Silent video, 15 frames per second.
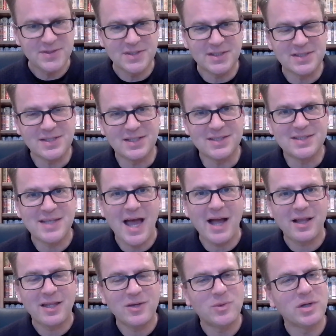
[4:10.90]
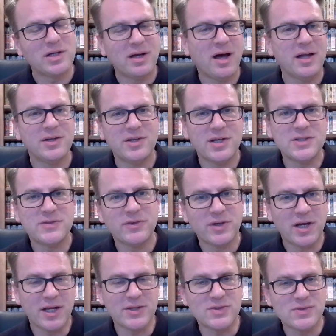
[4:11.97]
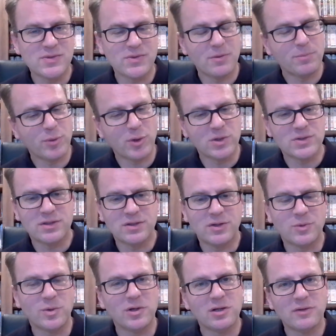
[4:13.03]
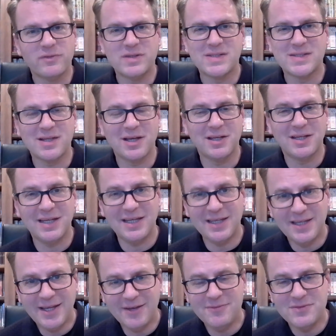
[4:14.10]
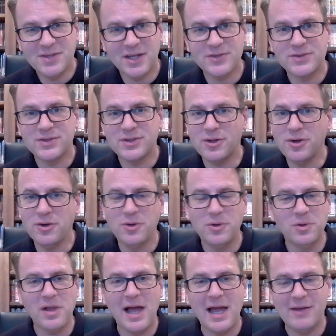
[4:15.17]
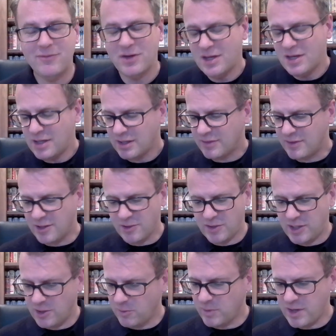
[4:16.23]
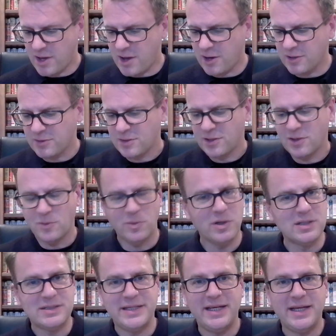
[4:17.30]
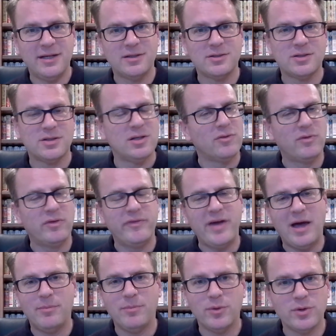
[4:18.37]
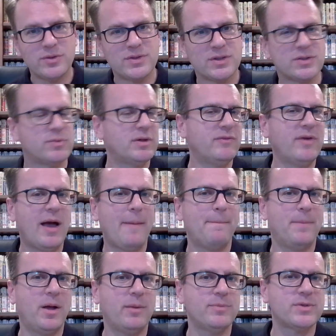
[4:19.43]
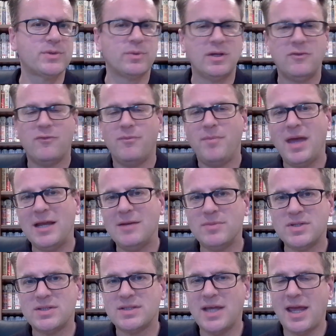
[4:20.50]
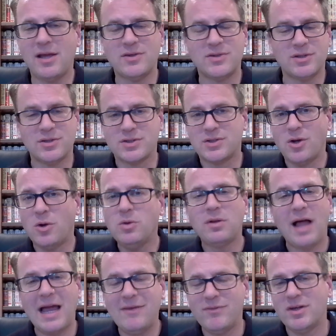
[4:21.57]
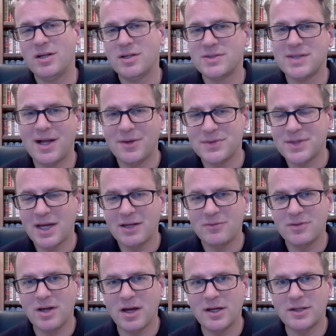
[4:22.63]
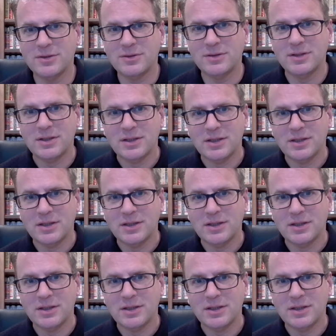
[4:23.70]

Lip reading: exactly what God does for us through the person and work of His Son. He gives us new life. There, here we are. We're dinged. We've got bruises. We've got bumps. We've made mistakes. There's no life in us outside of God.